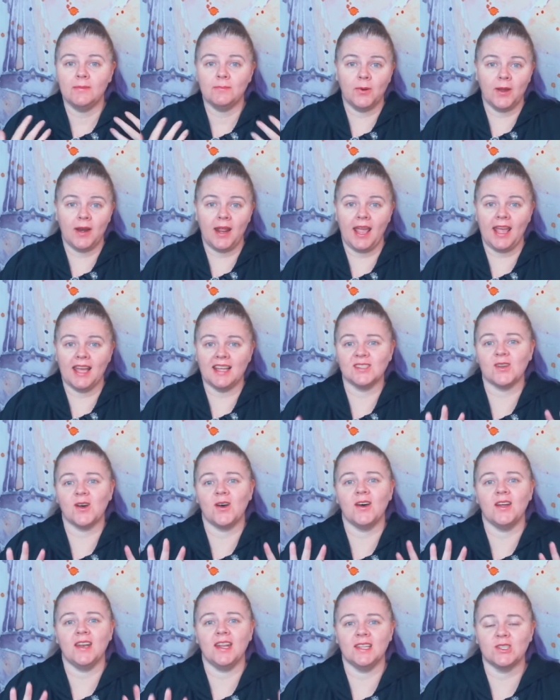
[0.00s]
put hands
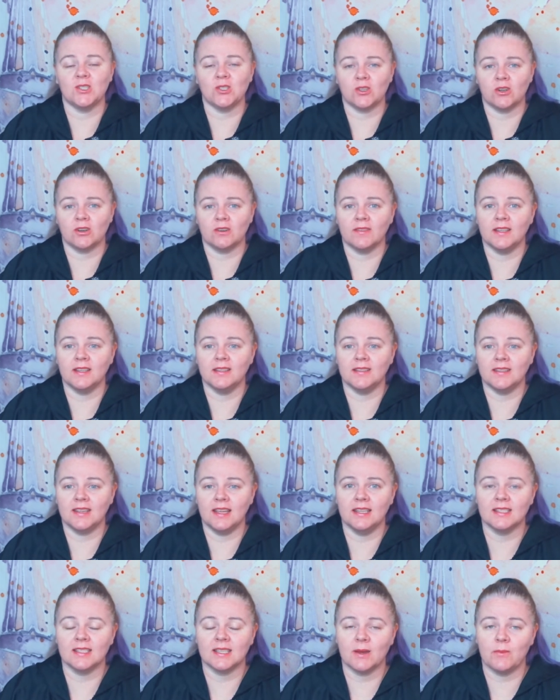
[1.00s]
on, and serve
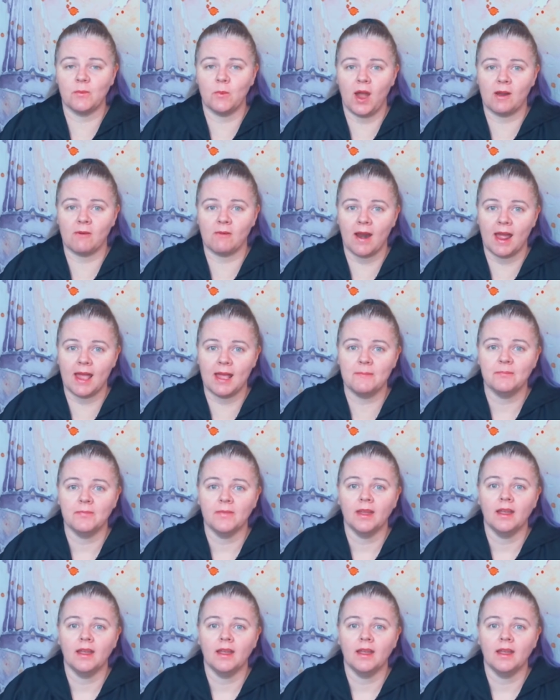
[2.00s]
in some way, right?